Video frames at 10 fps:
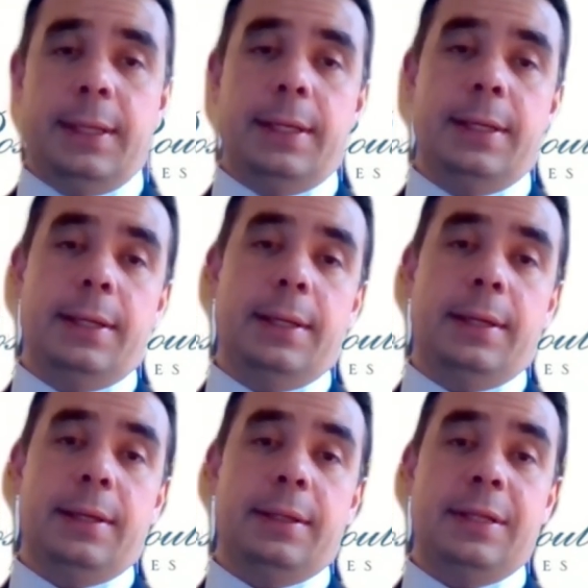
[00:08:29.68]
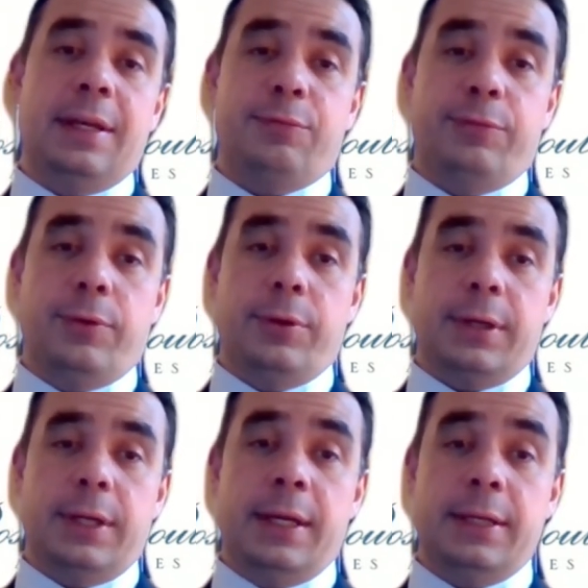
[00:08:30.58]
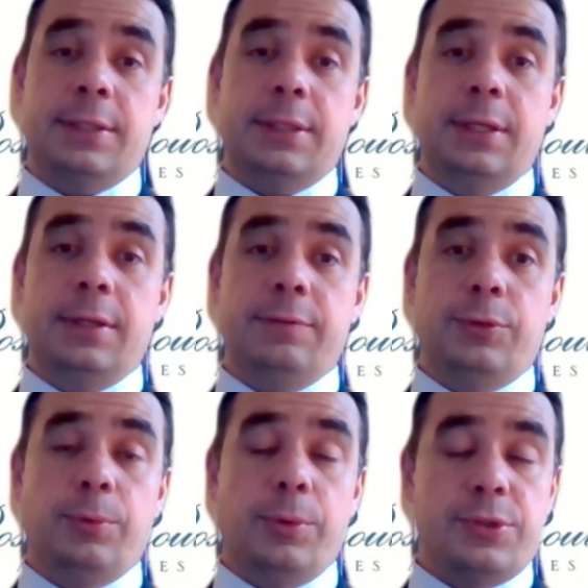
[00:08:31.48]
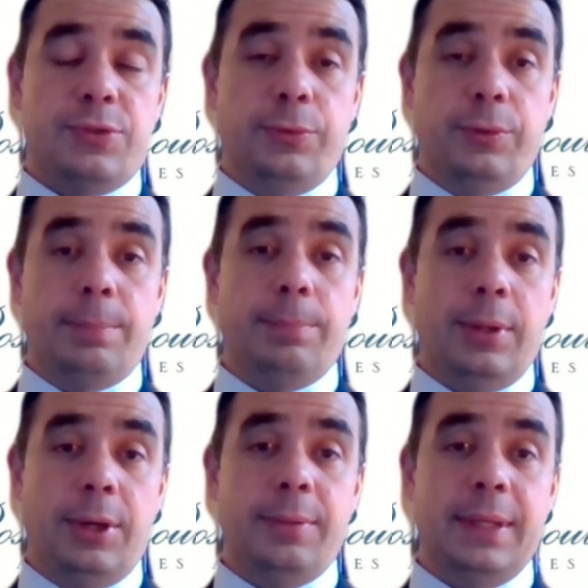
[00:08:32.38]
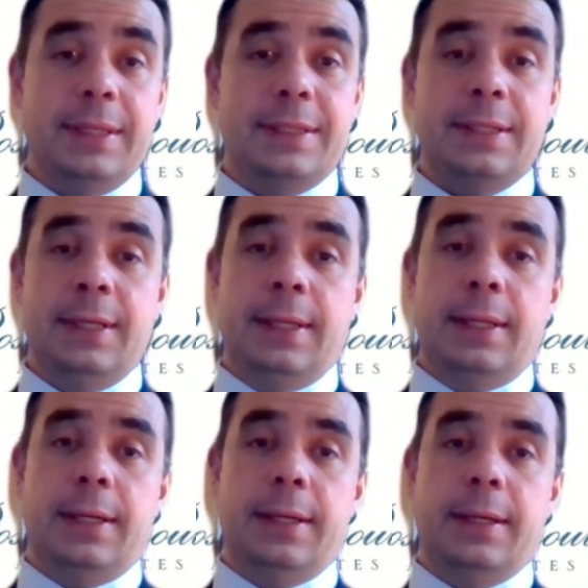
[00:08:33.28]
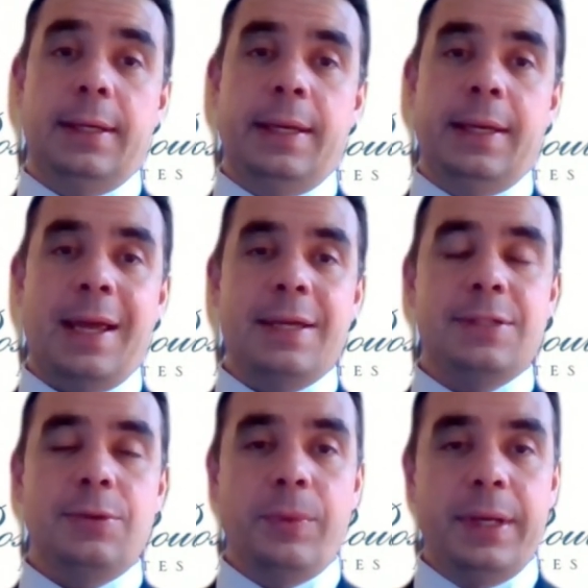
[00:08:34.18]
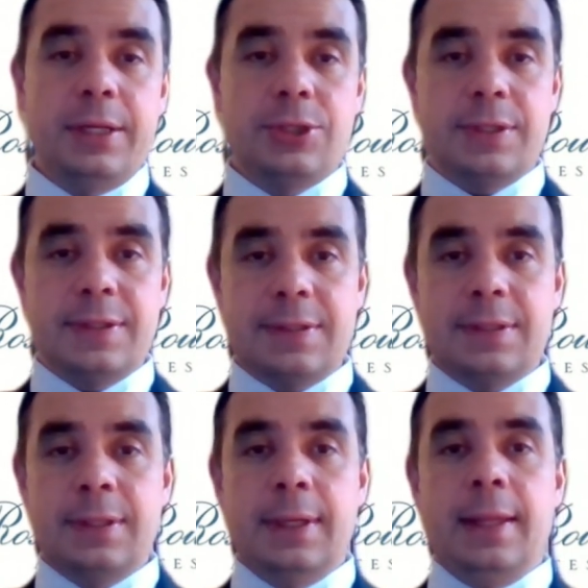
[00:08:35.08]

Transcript: uh, therefore, a return towards full employment, uh, a rise in wages,